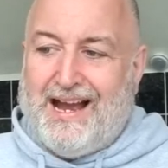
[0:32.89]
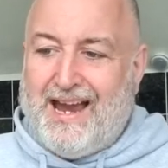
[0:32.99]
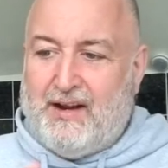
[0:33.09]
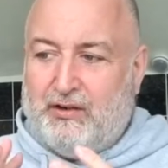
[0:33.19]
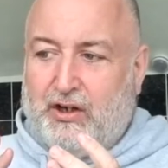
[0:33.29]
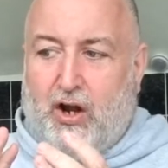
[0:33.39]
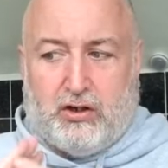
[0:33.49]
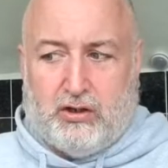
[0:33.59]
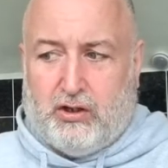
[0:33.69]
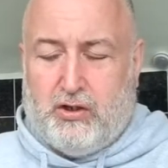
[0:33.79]
I haven't got a
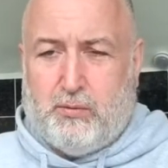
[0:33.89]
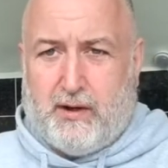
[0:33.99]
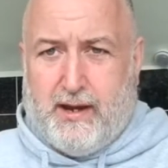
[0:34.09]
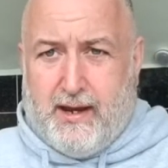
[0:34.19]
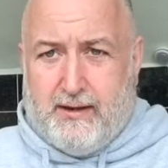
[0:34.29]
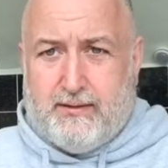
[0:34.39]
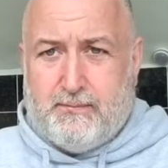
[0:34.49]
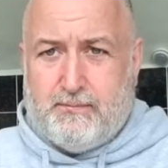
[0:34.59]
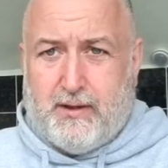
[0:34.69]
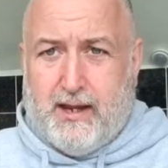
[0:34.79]
clue what it is,